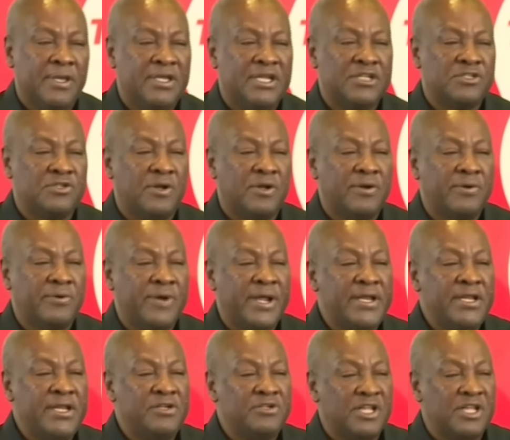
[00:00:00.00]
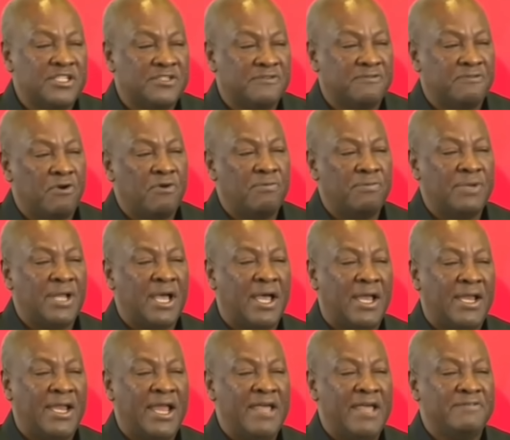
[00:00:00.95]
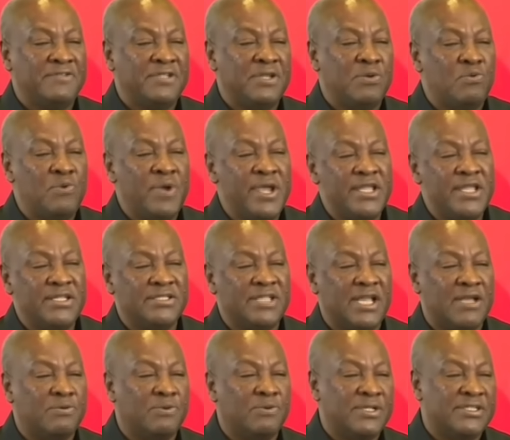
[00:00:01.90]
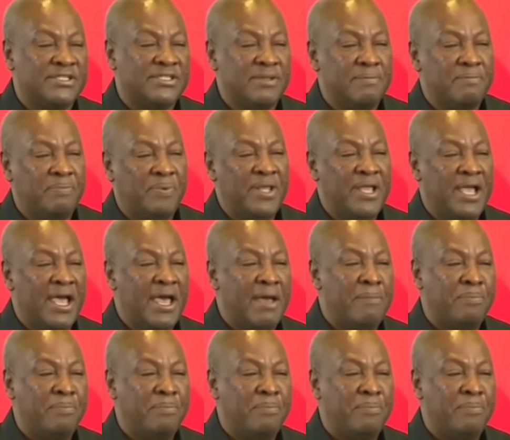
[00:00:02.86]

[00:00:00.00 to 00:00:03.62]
It has already transformed our lives in ways that were simply